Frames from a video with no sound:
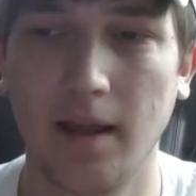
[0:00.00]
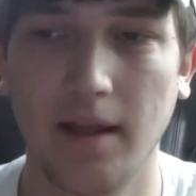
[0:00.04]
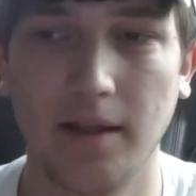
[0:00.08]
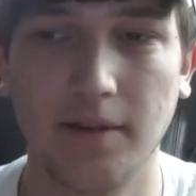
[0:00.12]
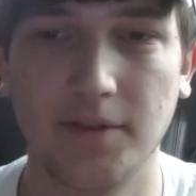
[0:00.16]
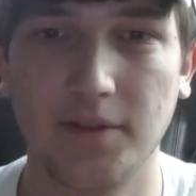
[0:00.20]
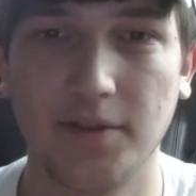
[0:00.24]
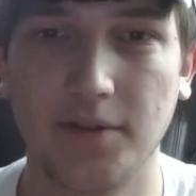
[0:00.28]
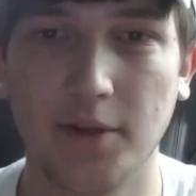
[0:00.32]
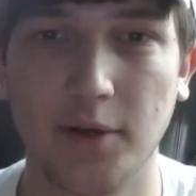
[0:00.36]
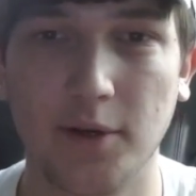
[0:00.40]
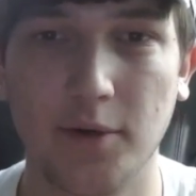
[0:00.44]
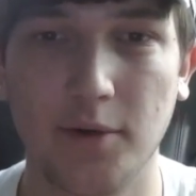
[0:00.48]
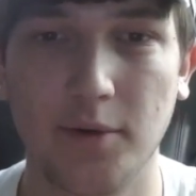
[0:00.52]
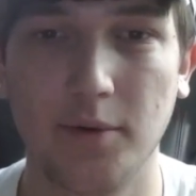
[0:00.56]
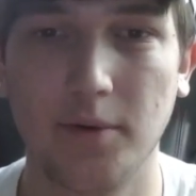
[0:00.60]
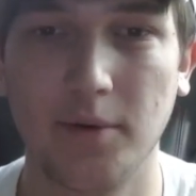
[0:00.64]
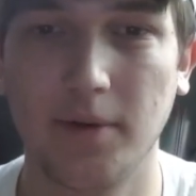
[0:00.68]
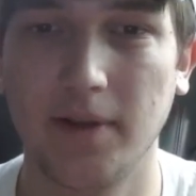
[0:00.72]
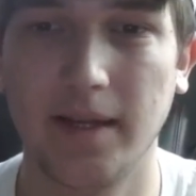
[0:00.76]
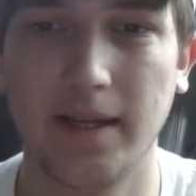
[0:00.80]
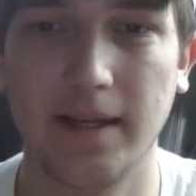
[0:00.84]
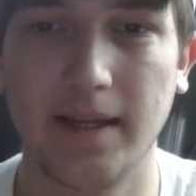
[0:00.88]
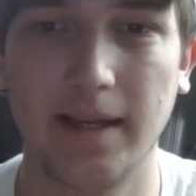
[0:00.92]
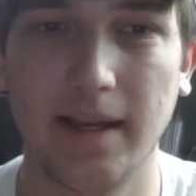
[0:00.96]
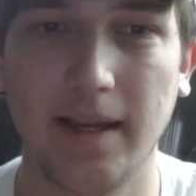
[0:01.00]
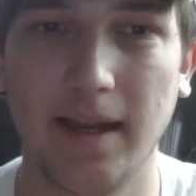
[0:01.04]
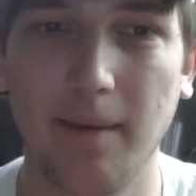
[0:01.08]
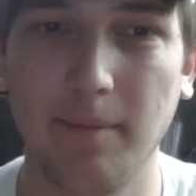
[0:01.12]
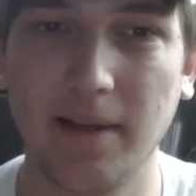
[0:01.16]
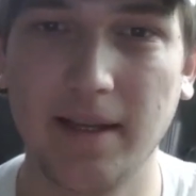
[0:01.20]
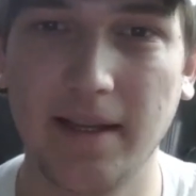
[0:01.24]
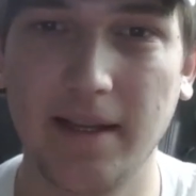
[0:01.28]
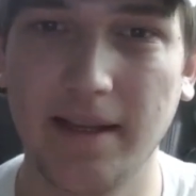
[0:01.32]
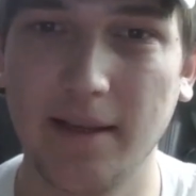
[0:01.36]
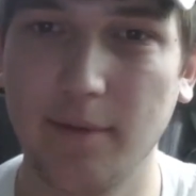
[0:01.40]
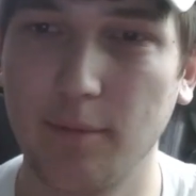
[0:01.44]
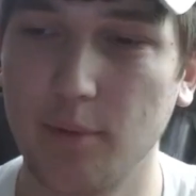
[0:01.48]
So, I
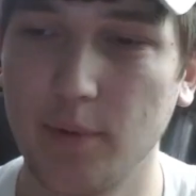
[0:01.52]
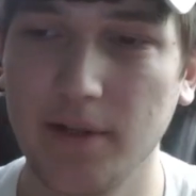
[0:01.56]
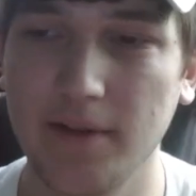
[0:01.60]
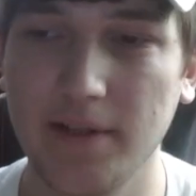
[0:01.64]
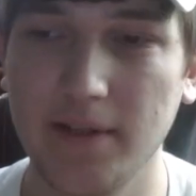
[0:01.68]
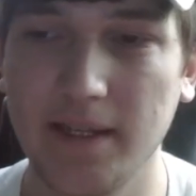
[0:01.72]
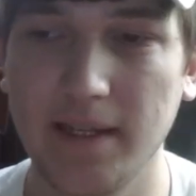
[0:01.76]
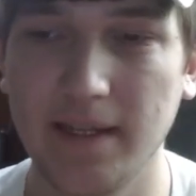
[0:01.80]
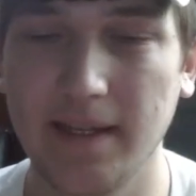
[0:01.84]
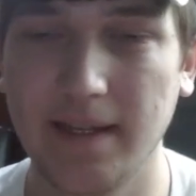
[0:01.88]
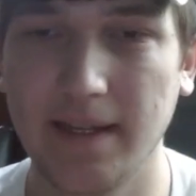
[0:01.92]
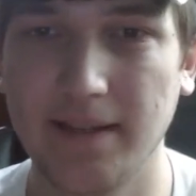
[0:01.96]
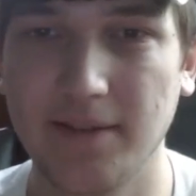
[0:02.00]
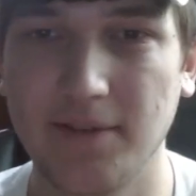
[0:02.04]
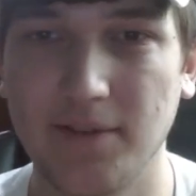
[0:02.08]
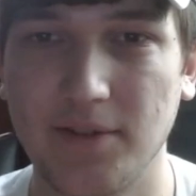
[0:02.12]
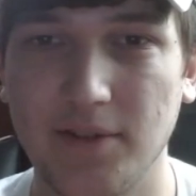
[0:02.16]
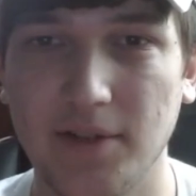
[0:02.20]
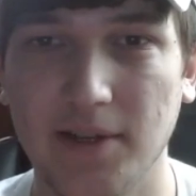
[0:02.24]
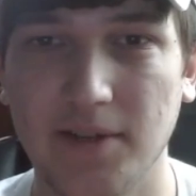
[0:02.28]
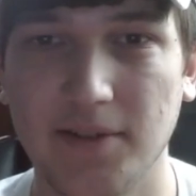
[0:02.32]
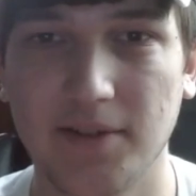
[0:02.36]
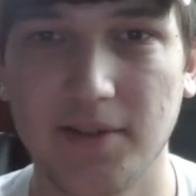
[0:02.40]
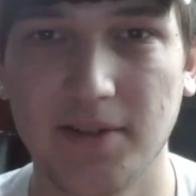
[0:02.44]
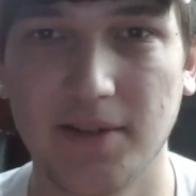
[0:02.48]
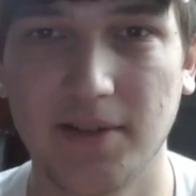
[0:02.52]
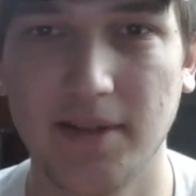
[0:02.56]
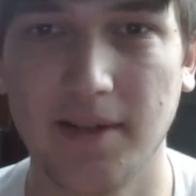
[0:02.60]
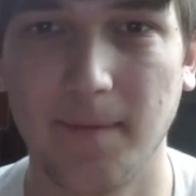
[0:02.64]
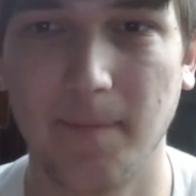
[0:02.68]
mean, it really is just